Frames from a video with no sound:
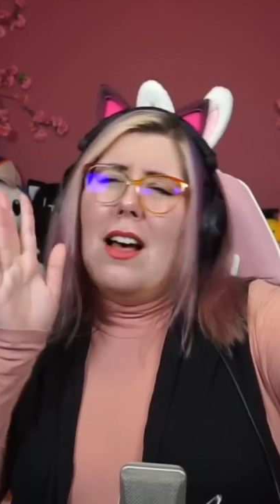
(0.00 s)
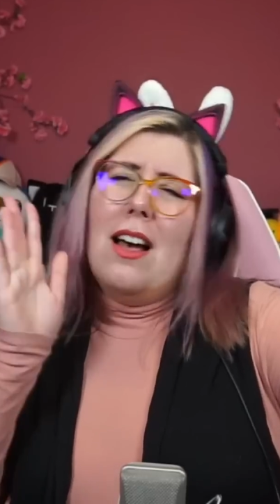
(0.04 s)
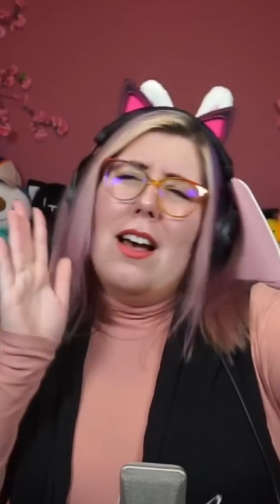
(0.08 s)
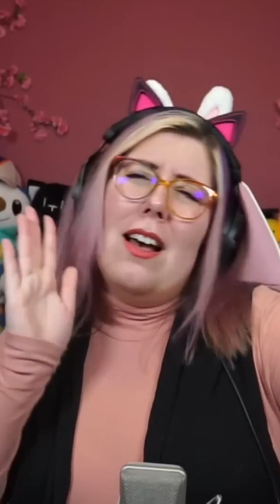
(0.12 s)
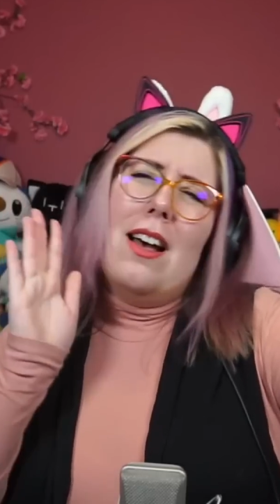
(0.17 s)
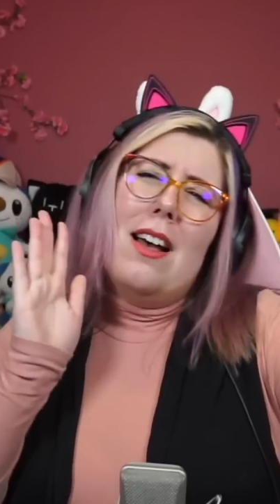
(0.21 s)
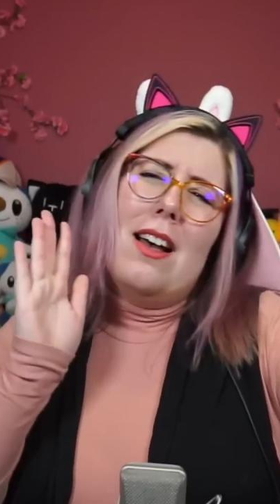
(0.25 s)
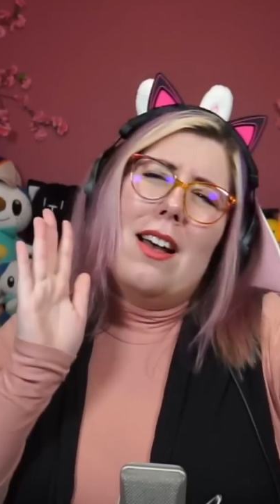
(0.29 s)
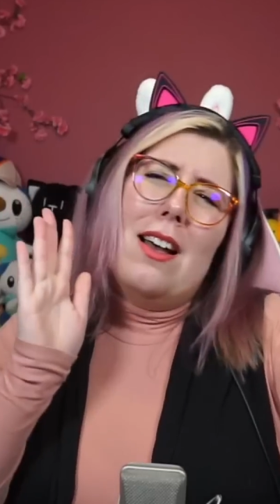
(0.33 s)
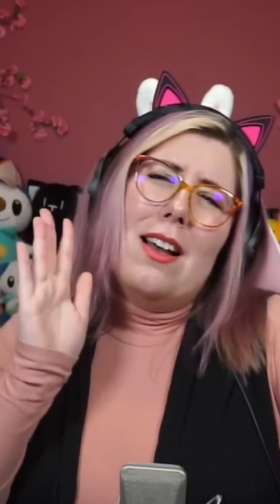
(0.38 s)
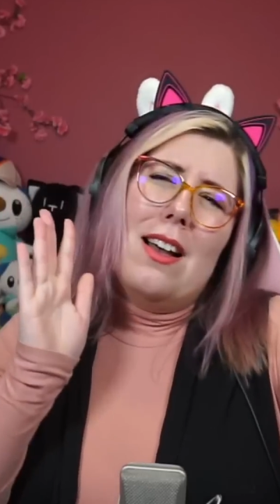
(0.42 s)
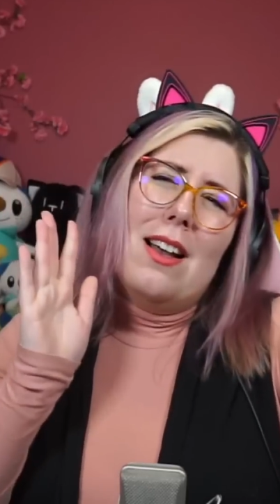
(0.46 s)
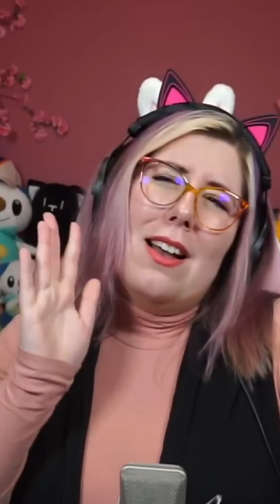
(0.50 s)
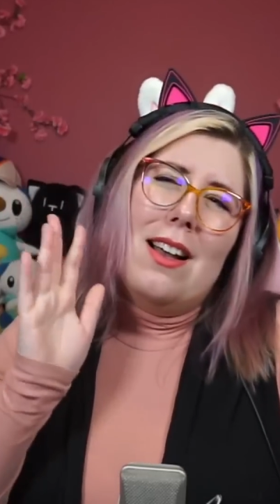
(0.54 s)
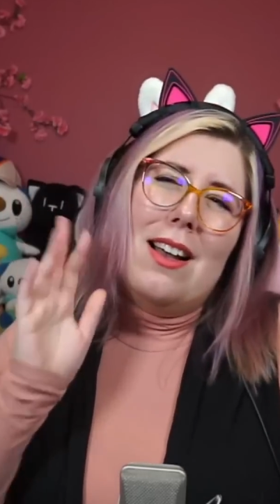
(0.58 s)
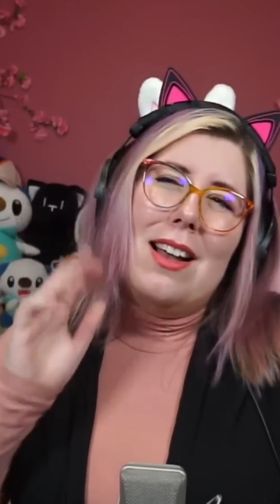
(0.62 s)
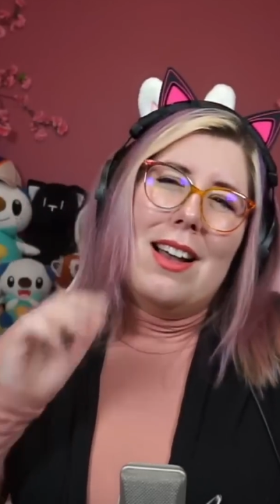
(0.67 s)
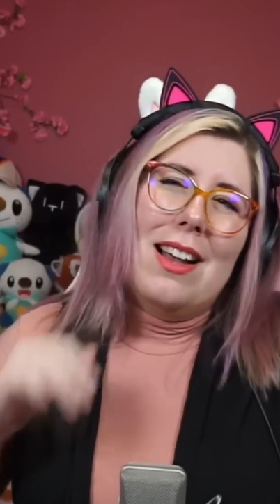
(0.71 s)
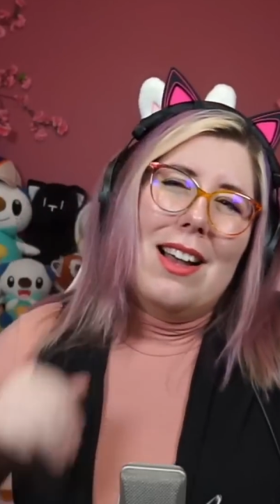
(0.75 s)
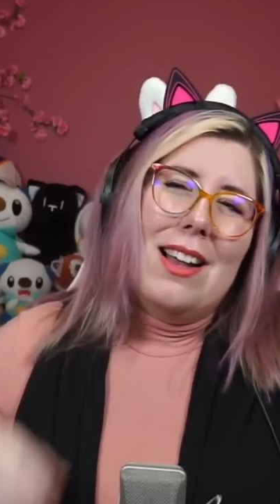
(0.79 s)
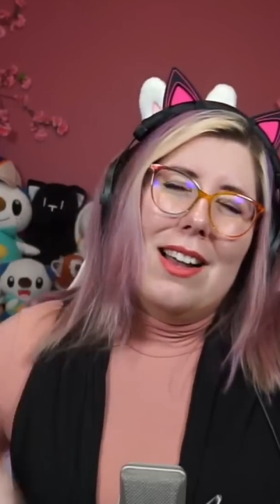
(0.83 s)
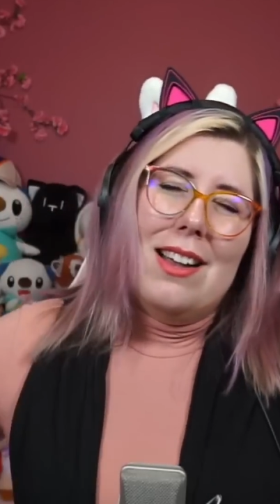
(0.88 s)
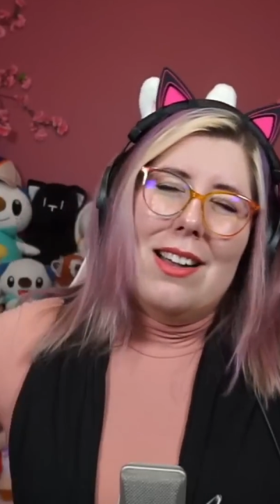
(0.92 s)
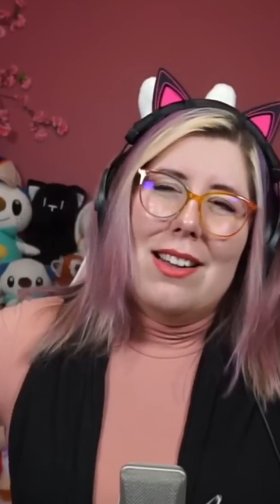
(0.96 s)

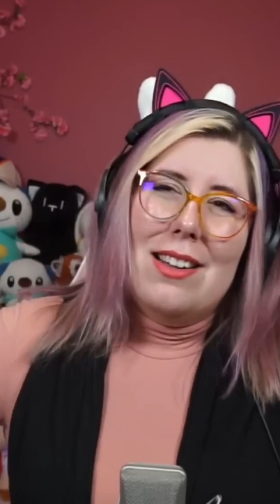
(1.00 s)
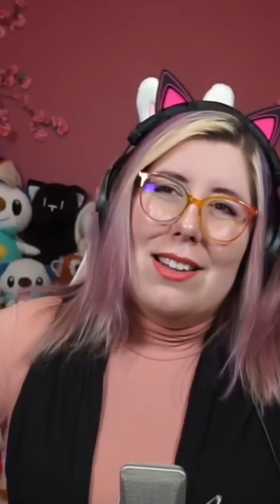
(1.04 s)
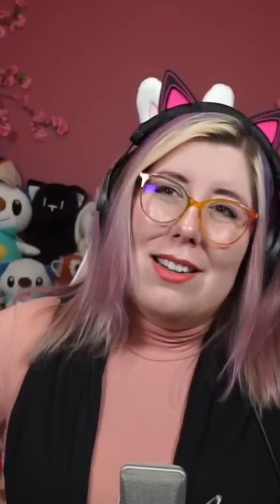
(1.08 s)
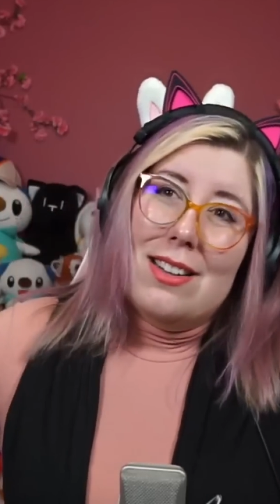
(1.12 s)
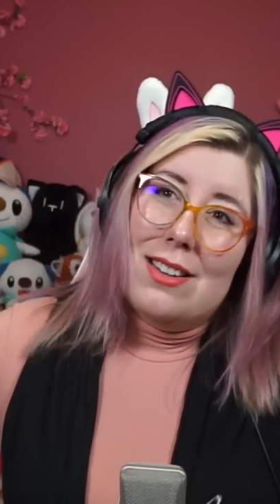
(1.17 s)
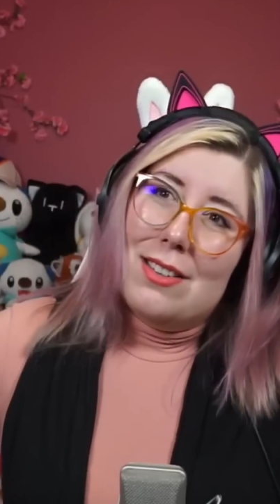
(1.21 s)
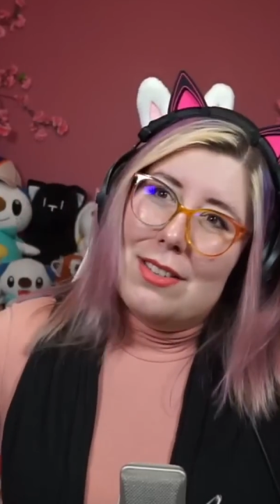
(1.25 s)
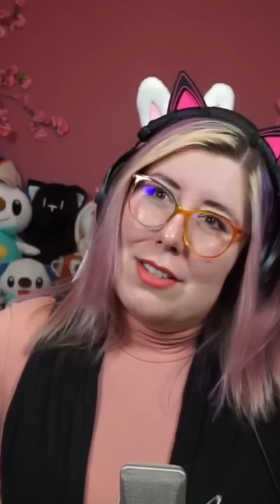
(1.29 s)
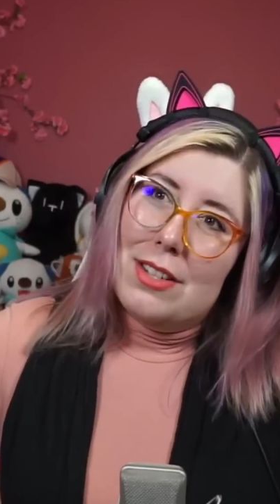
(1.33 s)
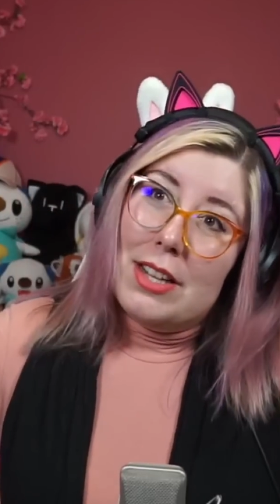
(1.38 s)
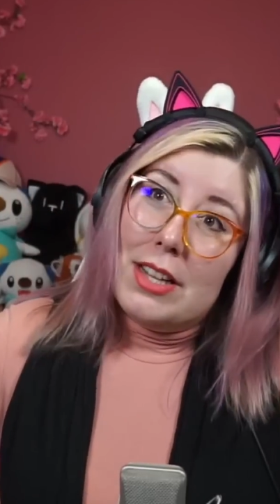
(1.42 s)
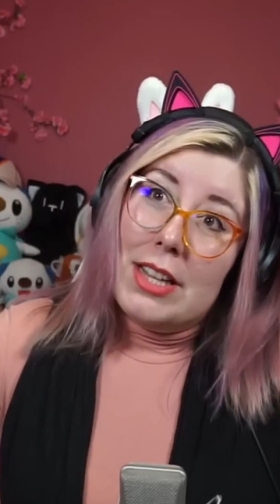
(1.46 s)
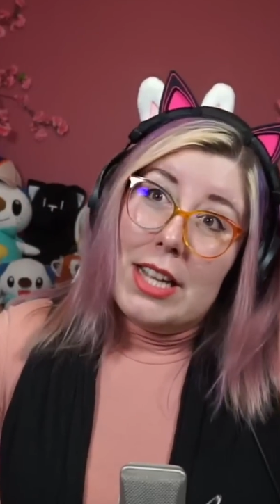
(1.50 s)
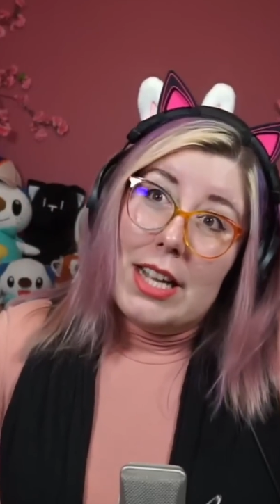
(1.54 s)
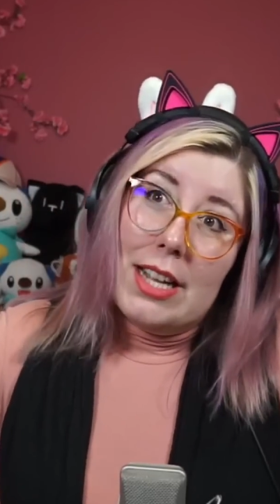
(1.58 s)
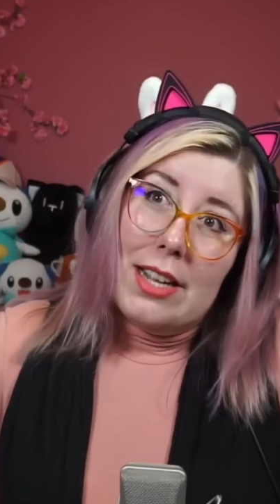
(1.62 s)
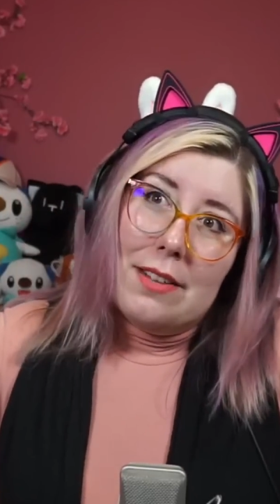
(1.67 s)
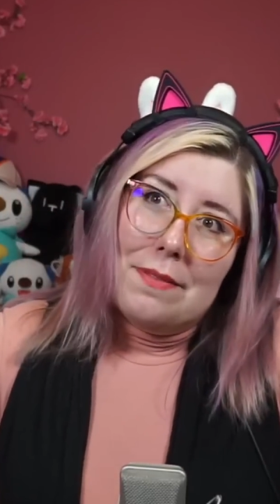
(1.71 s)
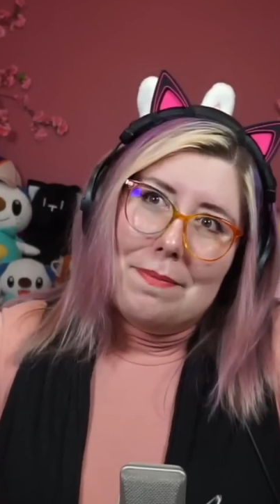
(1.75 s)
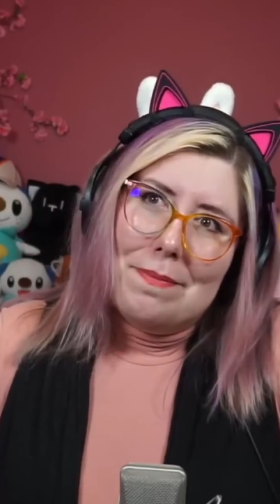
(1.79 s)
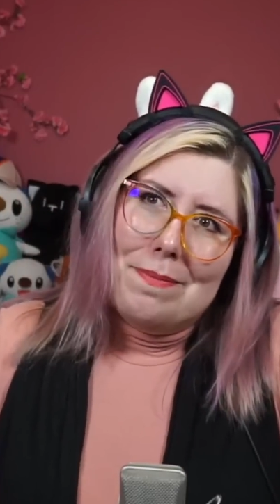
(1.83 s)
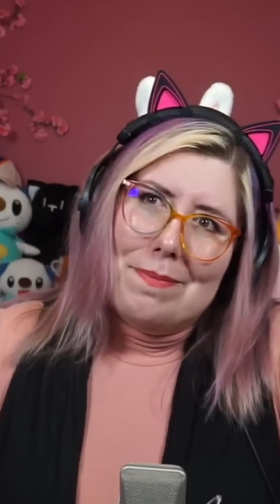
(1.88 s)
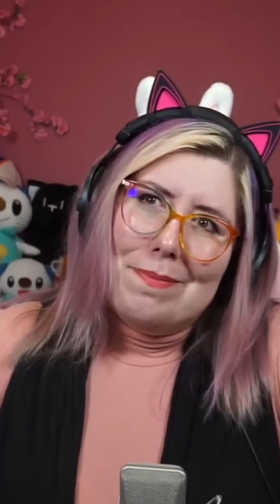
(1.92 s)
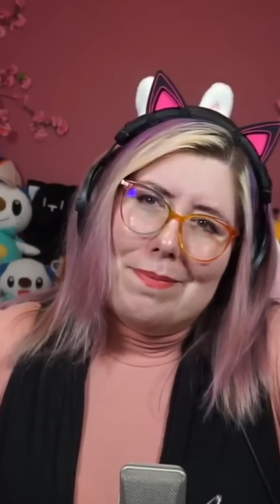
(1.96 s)
oh, or
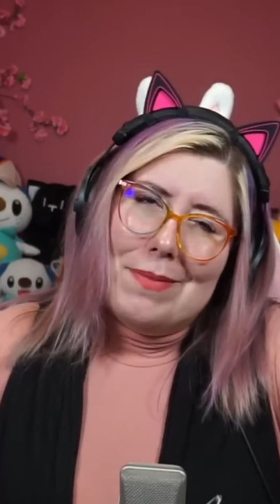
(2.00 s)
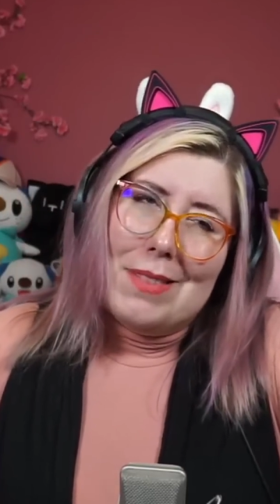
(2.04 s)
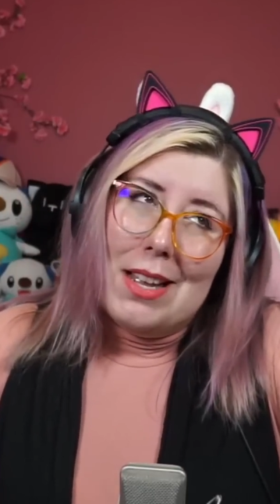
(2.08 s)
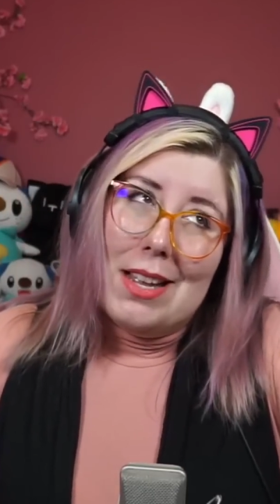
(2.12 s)
something